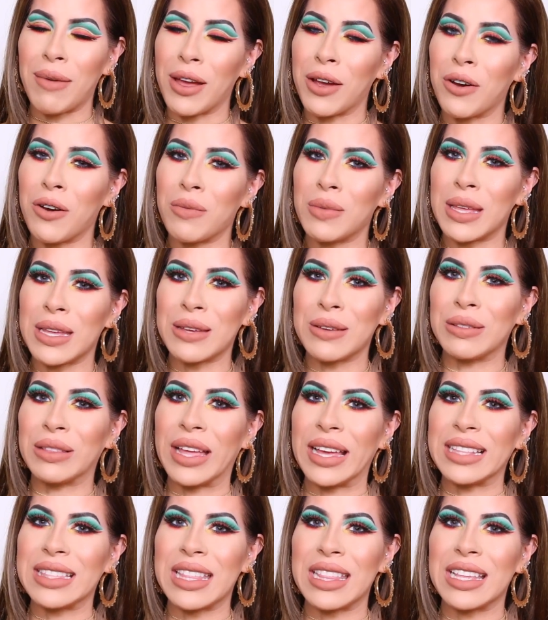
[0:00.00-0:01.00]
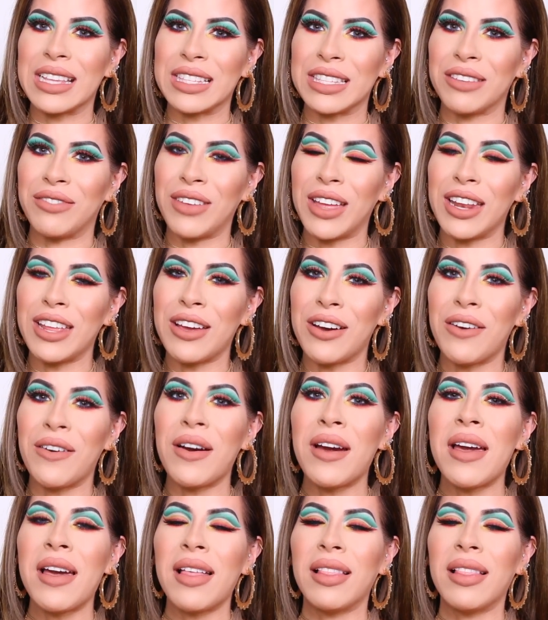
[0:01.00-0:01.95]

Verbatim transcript: I hope that you liked this video.